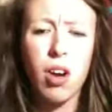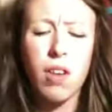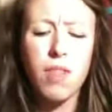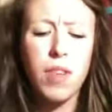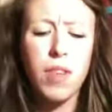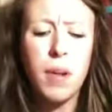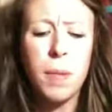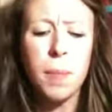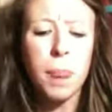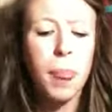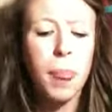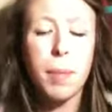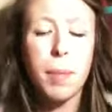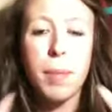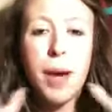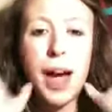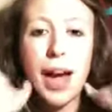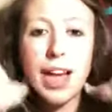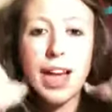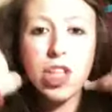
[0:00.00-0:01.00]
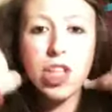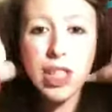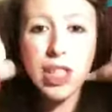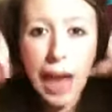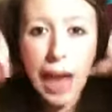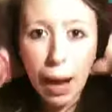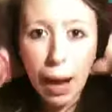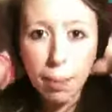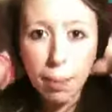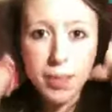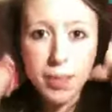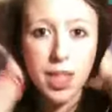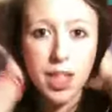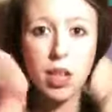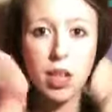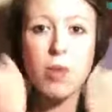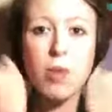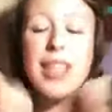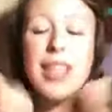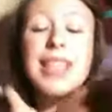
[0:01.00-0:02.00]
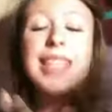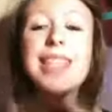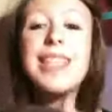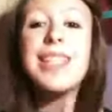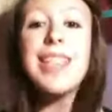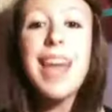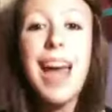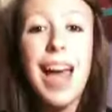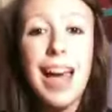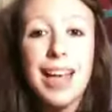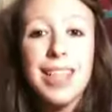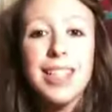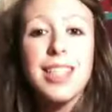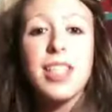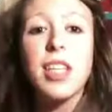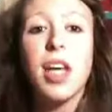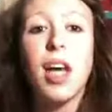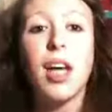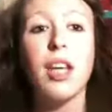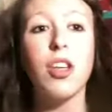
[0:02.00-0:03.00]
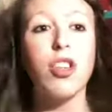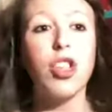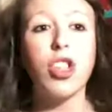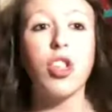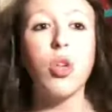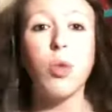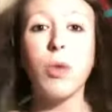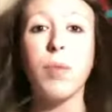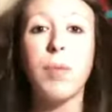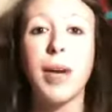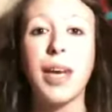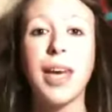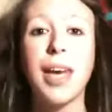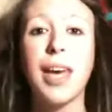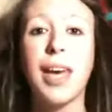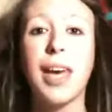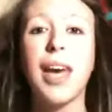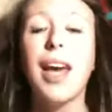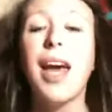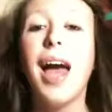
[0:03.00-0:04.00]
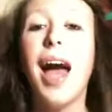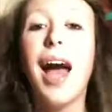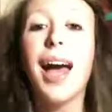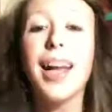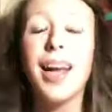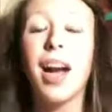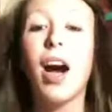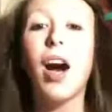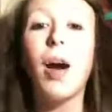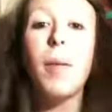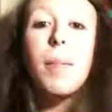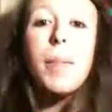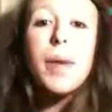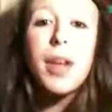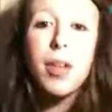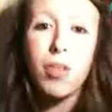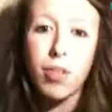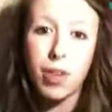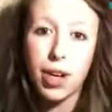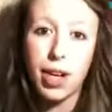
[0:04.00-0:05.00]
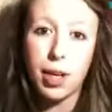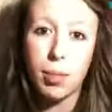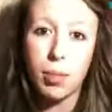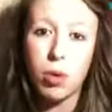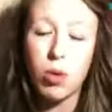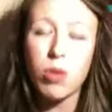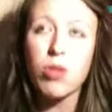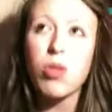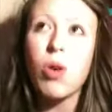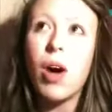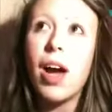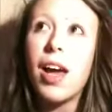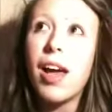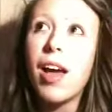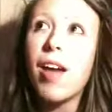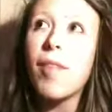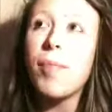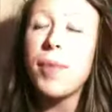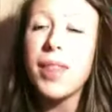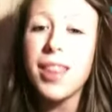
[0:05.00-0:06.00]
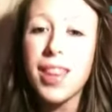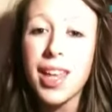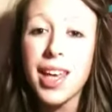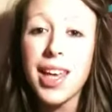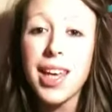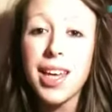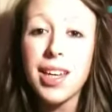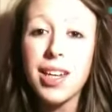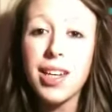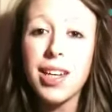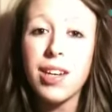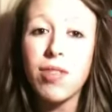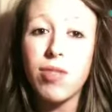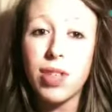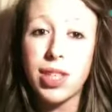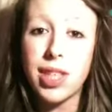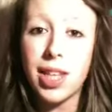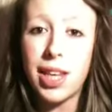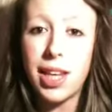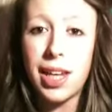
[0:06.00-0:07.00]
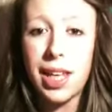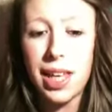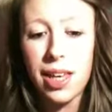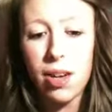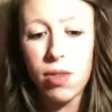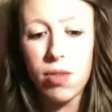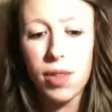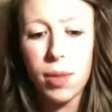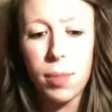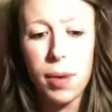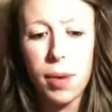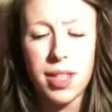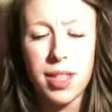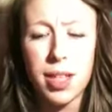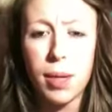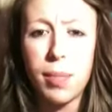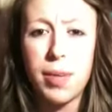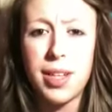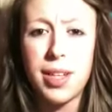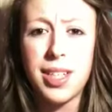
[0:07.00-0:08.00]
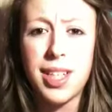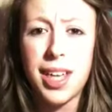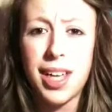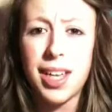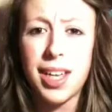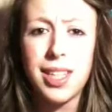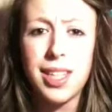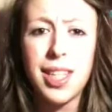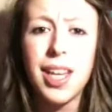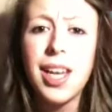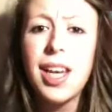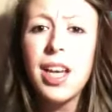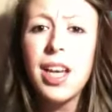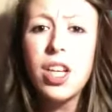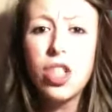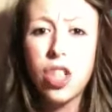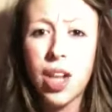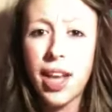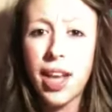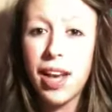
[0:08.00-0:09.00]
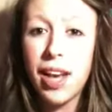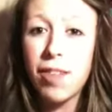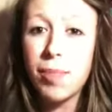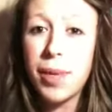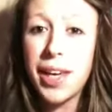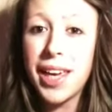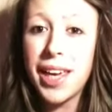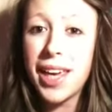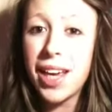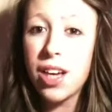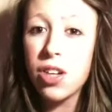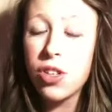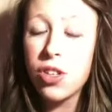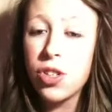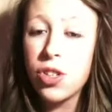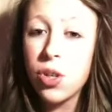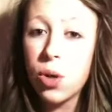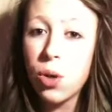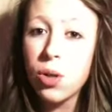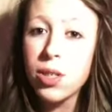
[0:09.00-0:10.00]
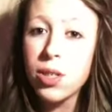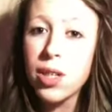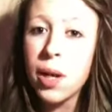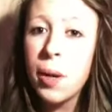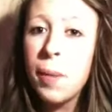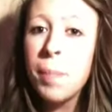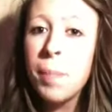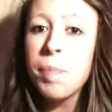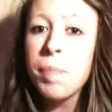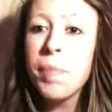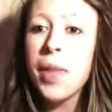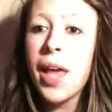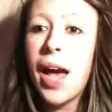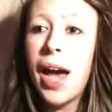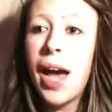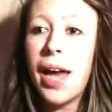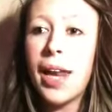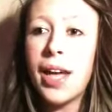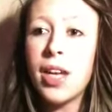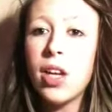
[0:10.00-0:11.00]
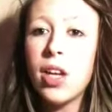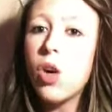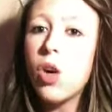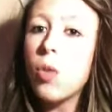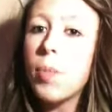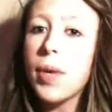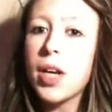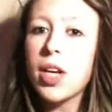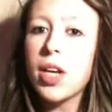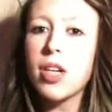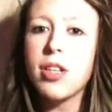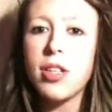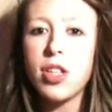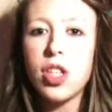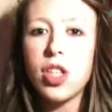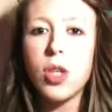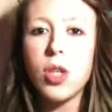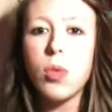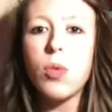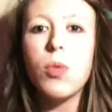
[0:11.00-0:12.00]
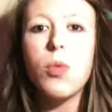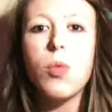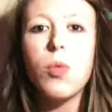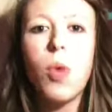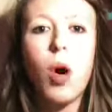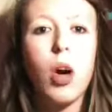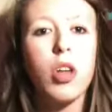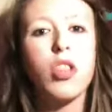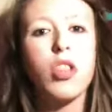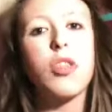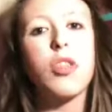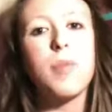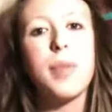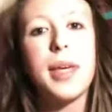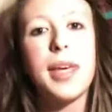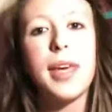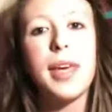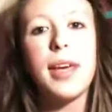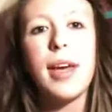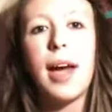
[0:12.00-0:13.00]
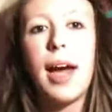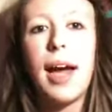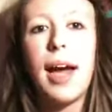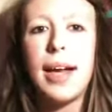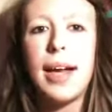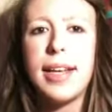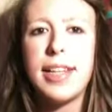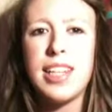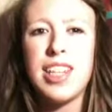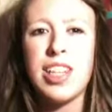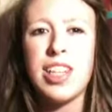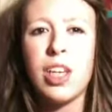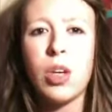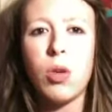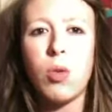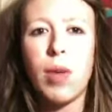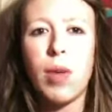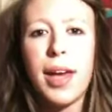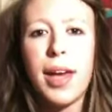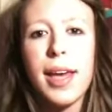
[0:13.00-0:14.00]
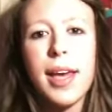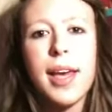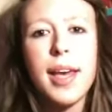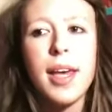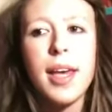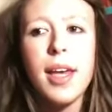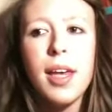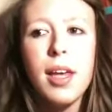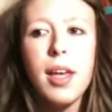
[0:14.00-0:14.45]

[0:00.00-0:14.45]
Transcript: of. But I just absolutely detest doing my hair. I can't bear it anymore. So I have been thinking recently over the past couple of days, should I have my hair cut short and I know because you watch me and you like